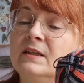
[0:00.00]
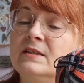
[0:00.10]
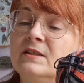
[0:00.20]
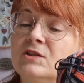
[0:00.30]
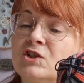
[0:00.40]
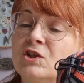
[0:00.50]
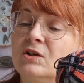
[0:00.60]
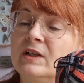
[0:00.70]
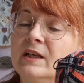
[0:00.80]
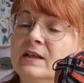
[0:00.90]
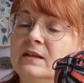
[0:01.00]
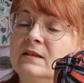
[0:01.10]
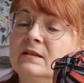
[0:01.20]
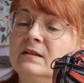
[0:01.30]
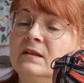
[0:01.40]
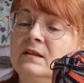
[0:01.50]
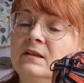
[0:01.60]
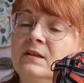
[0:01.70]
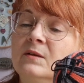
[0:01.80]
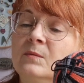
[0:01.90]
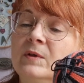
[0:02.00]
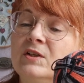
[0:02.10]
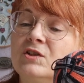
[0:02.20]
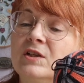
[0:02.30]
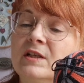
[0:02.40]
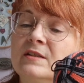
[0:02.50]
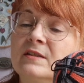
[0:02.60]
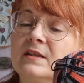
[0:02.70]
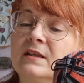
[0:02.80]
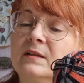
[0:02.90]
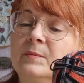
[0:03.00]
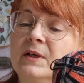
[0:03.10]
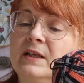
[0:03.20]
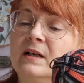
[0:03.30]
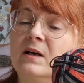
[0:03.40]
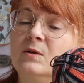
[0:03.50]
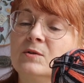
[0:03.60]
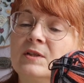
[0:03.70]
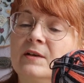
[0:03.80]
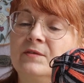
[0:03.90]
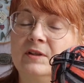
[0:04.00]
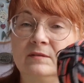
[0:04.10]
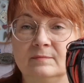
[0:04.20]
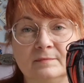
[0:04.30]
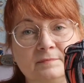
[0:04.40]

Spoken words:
This is Shocking, which is colourway 07.